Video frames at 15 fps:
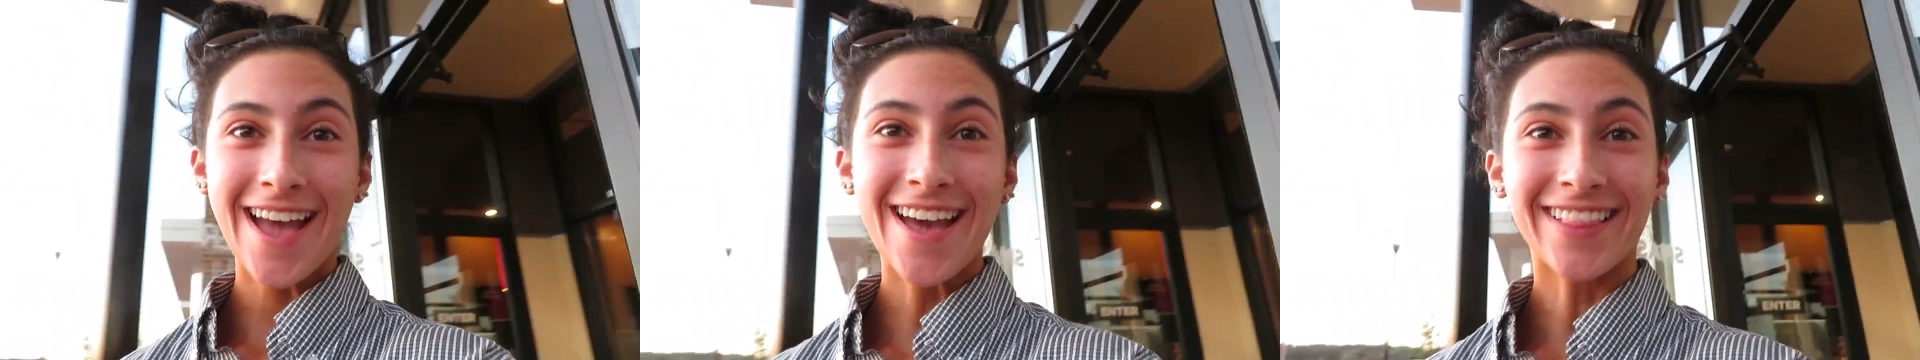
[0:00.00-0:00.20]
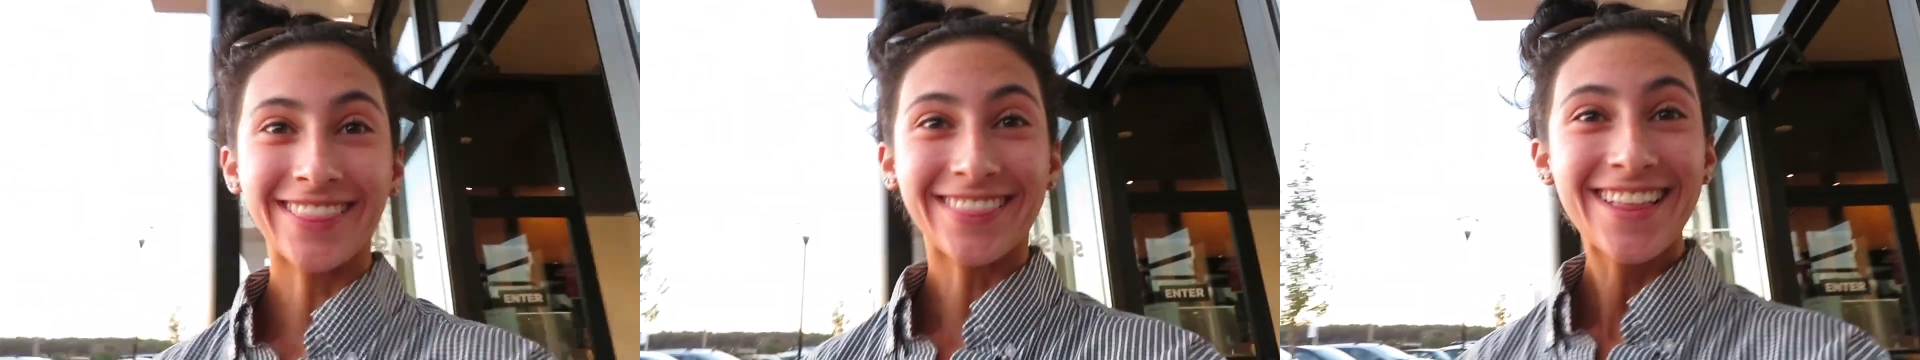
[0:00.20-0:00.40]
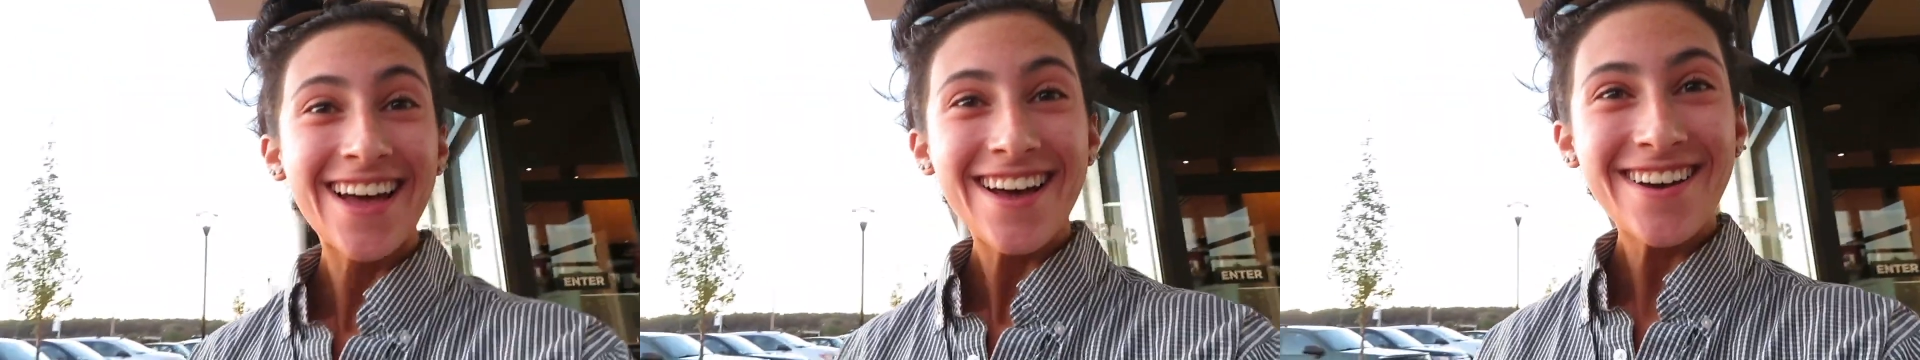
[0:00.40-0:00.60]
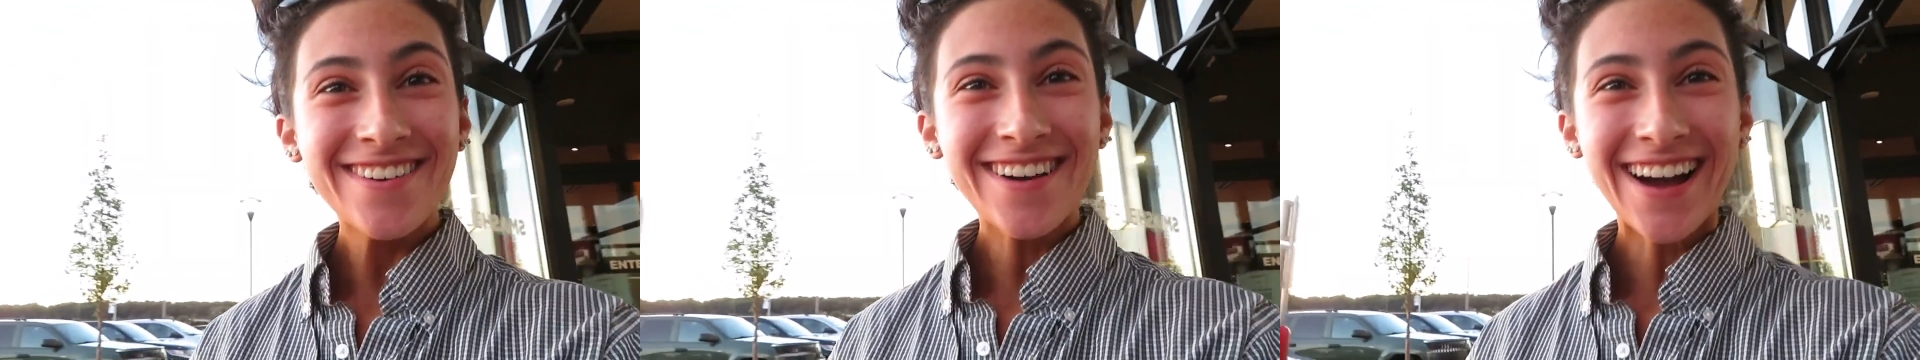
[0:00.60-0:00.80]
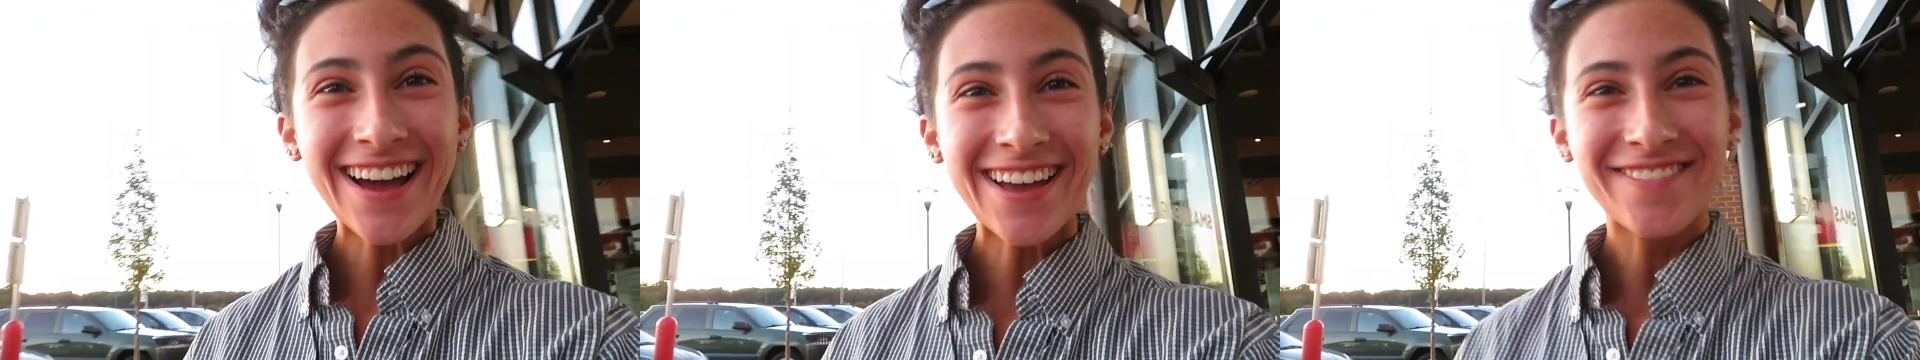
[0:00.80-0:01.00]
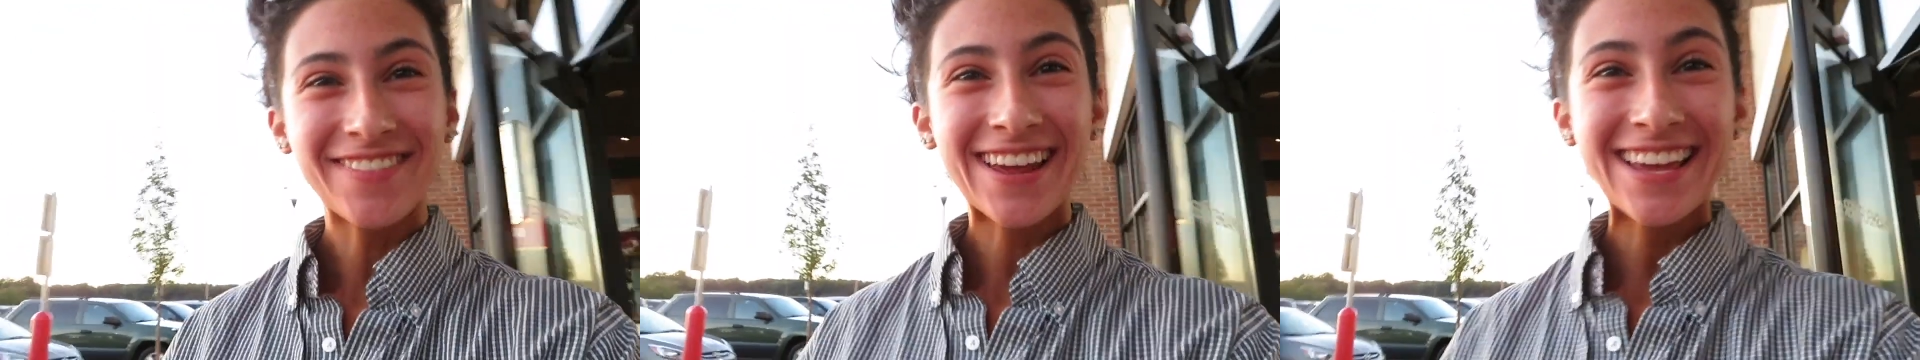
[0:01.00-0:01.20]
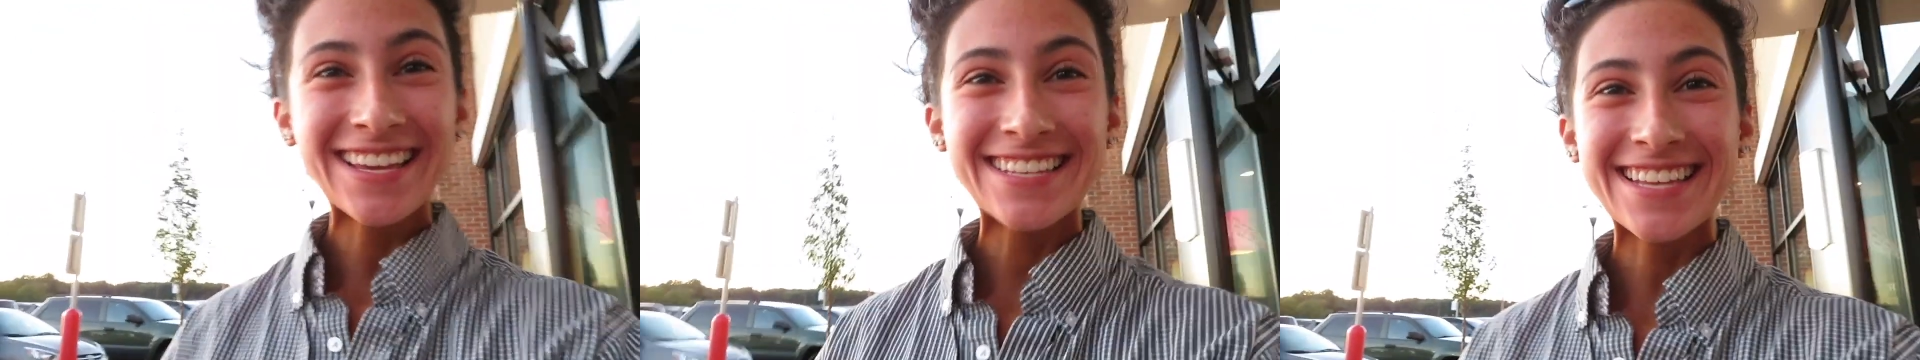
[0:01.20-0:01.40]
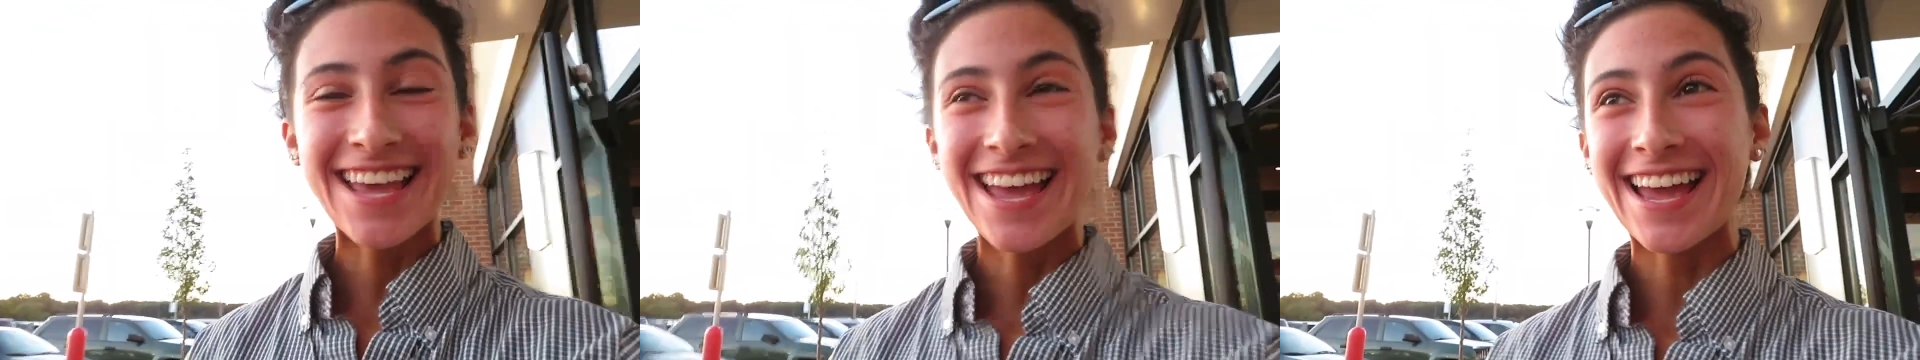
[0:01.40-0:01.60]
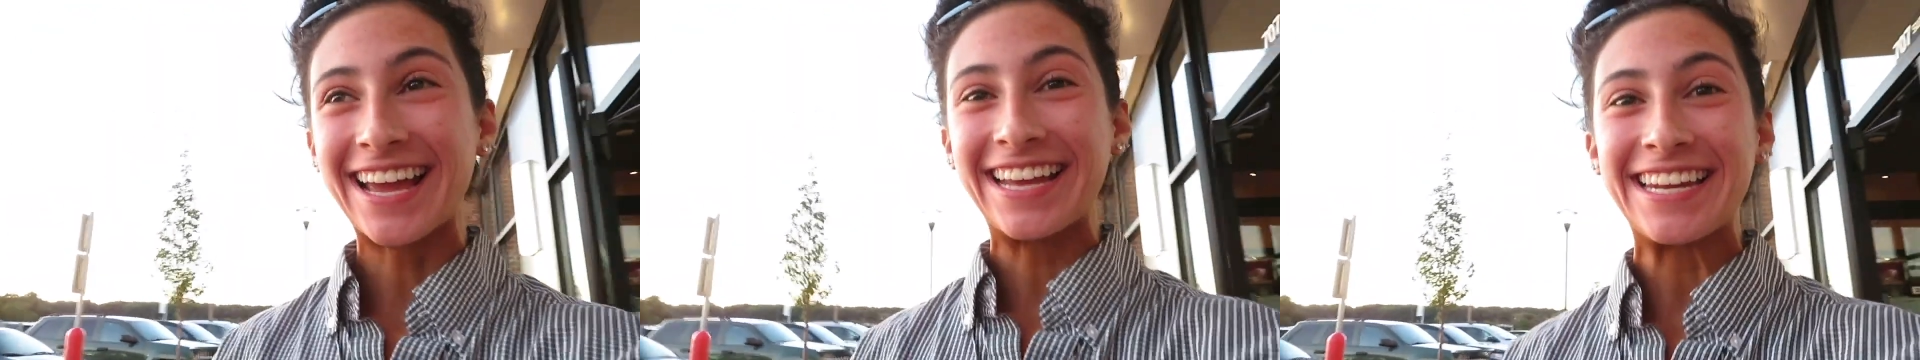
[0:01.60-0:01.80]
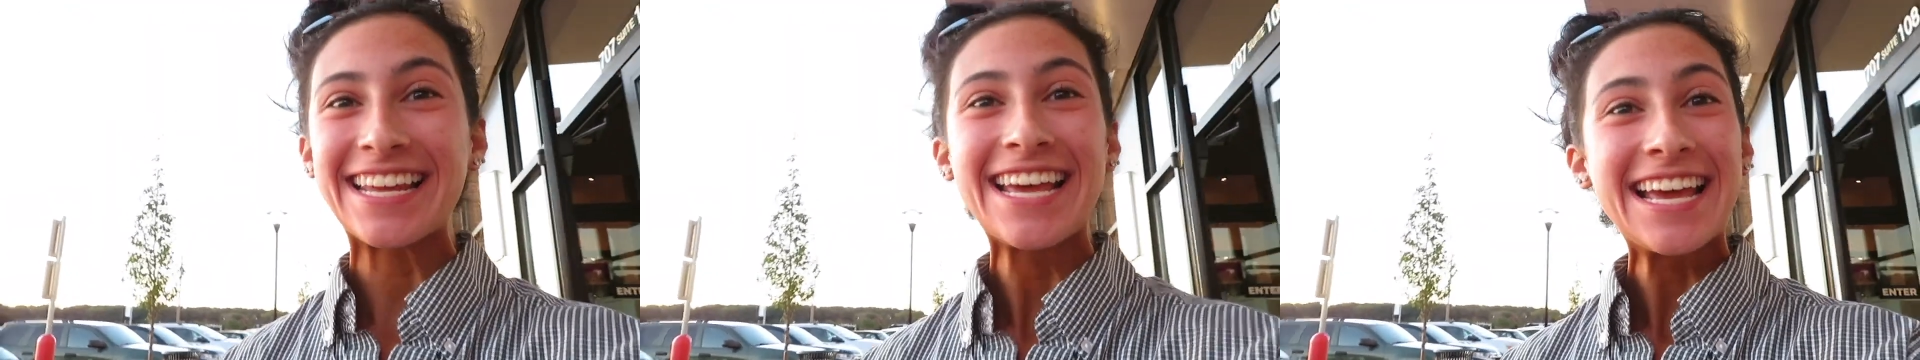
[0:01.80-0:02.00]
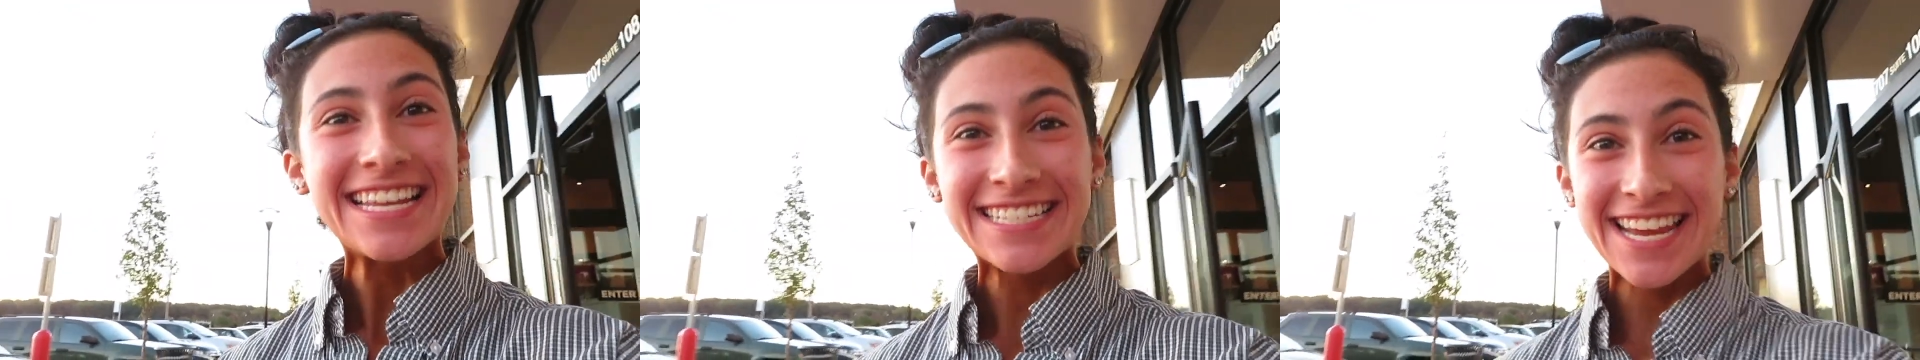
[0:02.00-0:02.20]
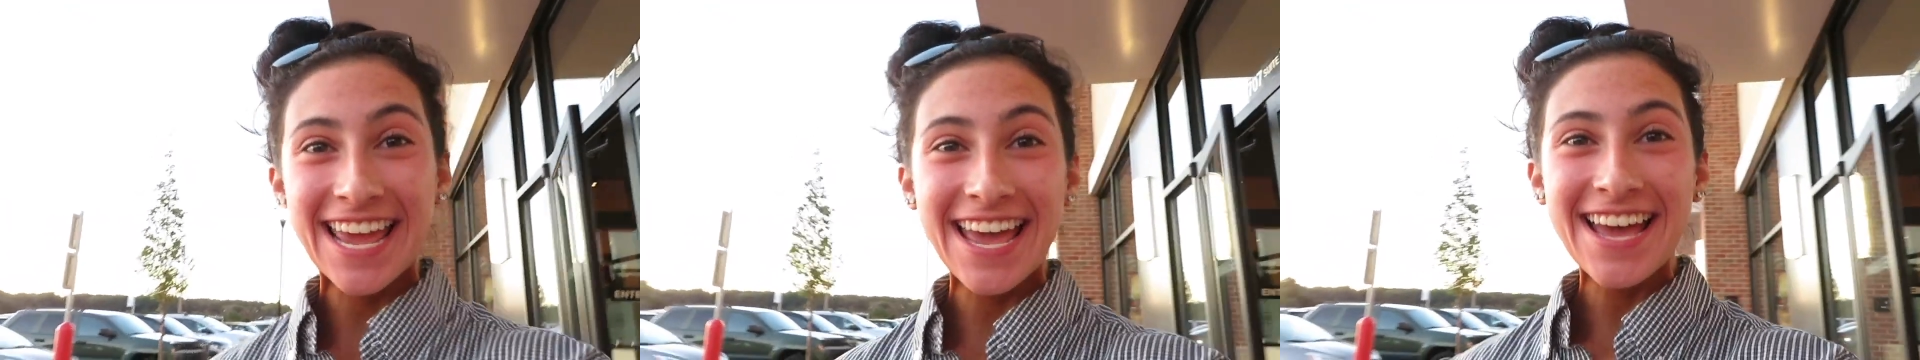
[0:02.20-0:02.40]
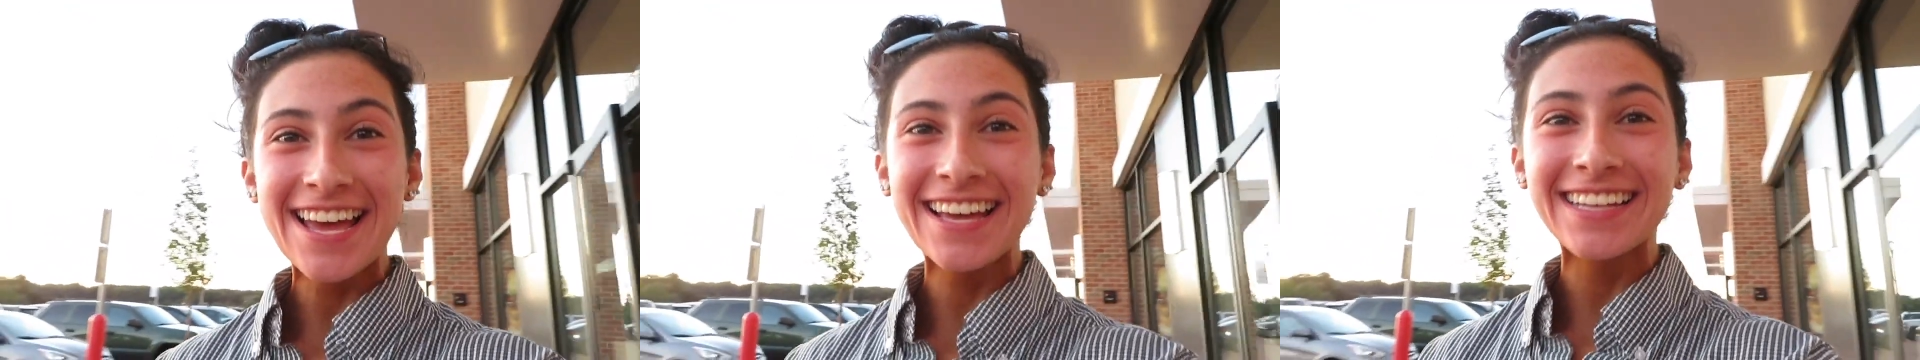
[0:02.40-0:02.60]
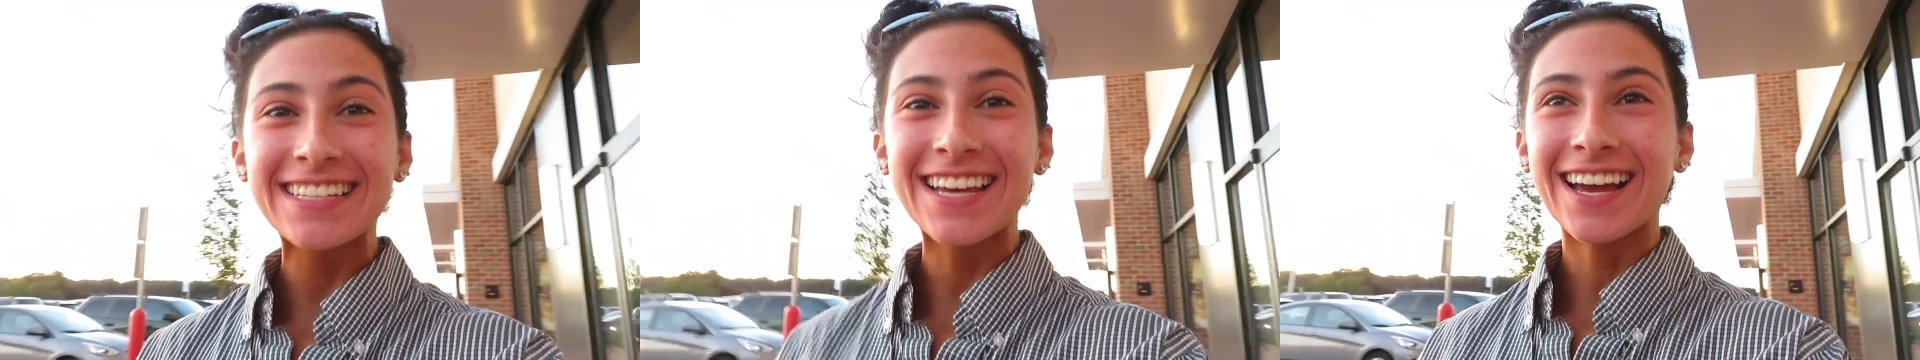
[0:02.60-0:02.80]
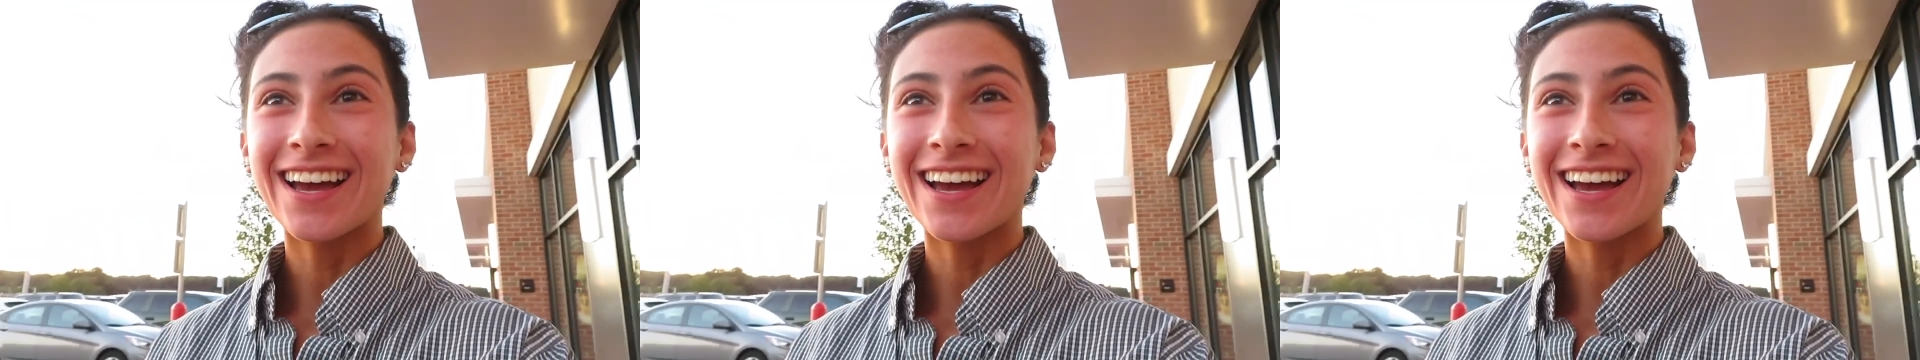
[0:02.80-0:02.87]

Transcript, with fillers: Hello, I am nice and tanned.